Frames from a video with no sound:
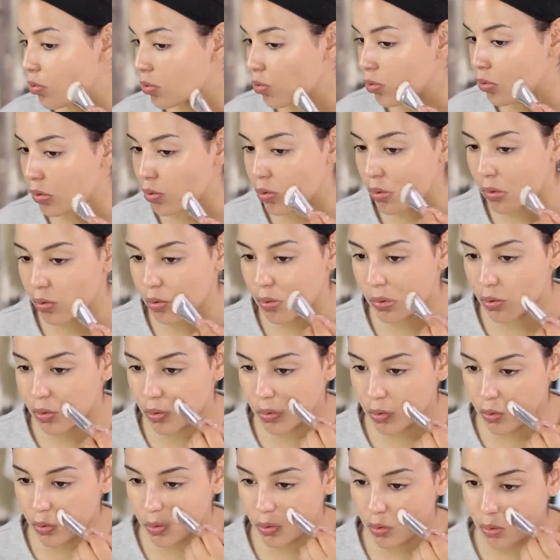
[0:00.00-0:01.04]
So I'm not
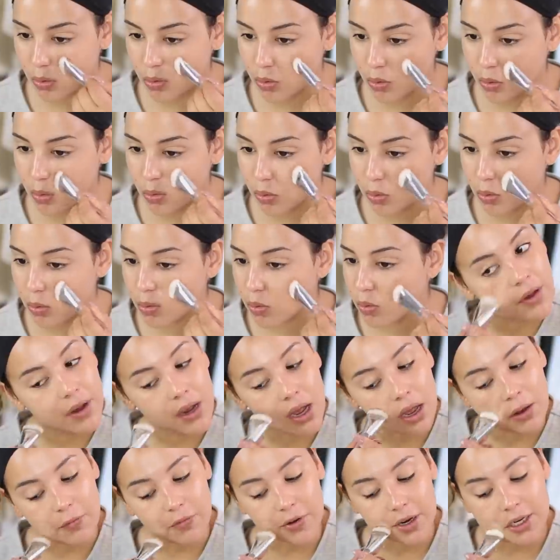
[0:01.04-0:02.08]
really sure about the
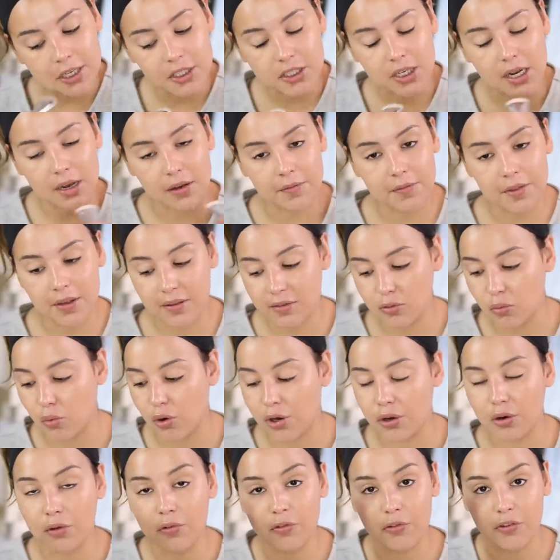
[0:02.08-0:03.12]
coverage of this
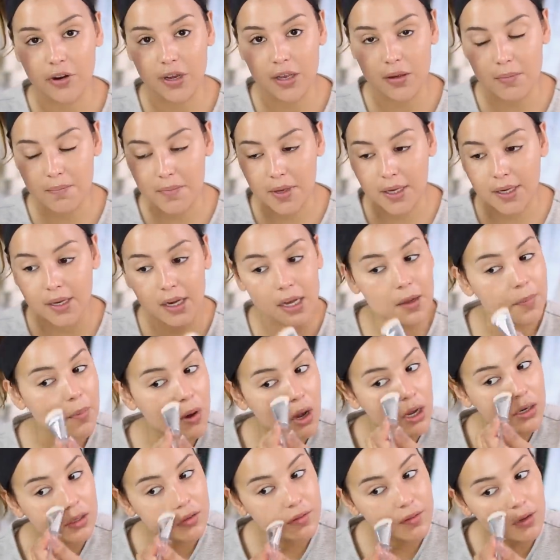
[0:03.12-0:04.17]
oil-free makeup
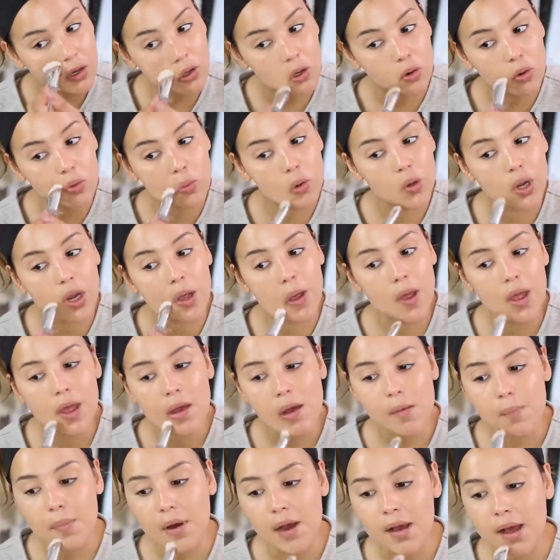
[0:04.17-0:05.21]
on its own,
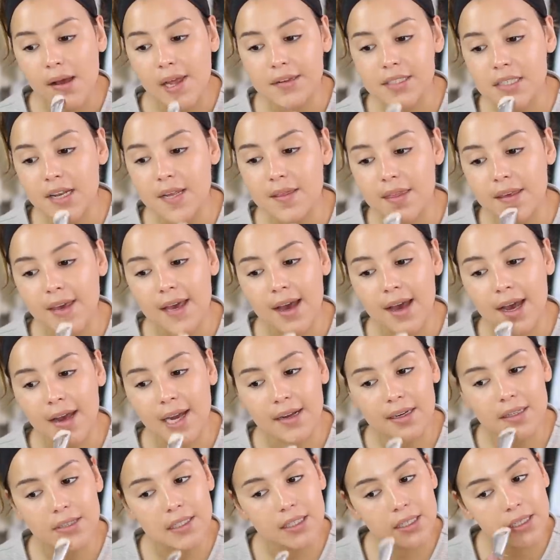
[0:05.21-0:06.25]
but the
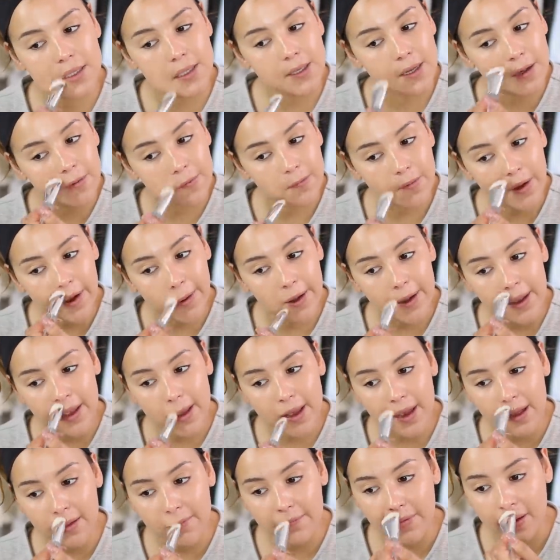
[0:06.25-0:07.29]
acne
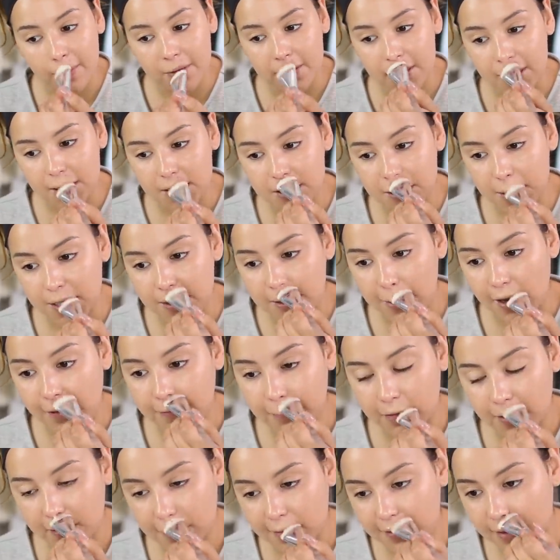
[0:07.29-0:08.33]
fighting foundation
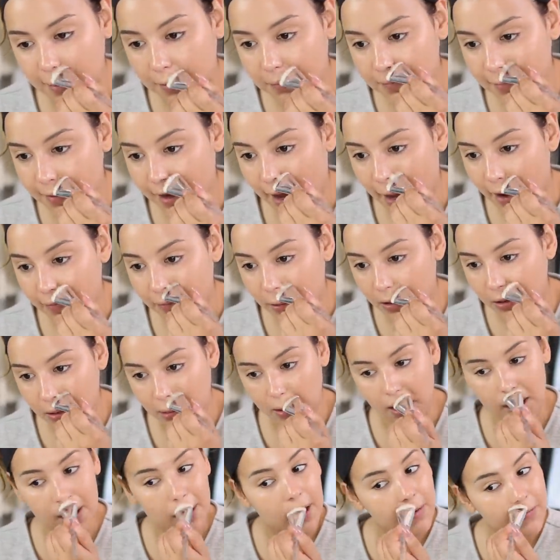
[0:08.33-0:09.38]
definitely seems to have a
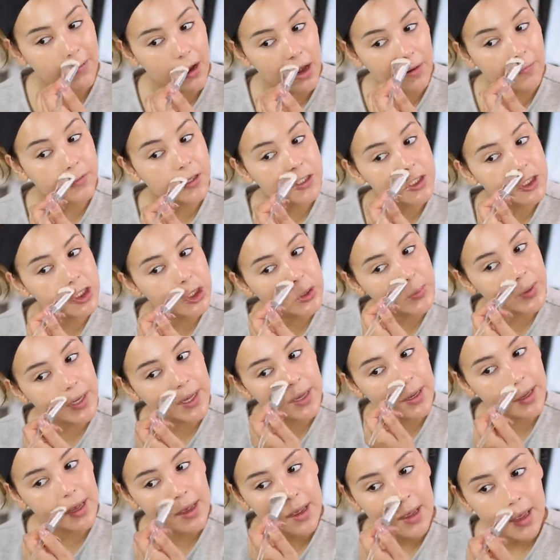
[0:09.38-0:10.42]
lot of coverage to
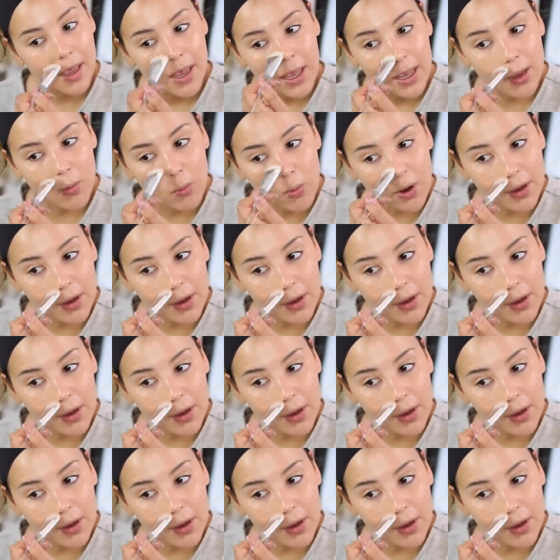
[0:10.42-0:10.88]
it. It